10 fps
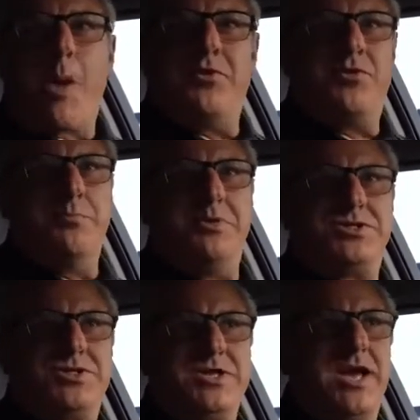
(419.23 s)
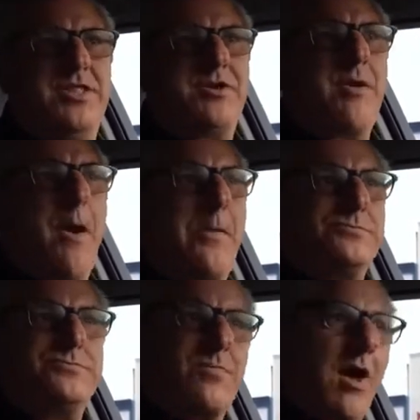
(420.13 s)
Been doing business together.
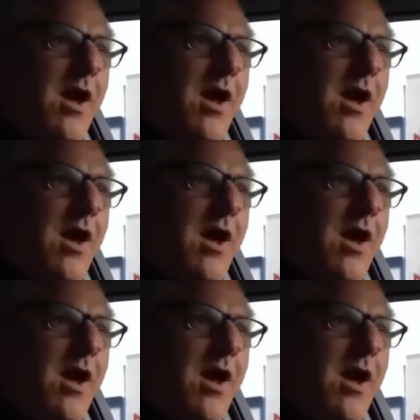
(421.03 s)
I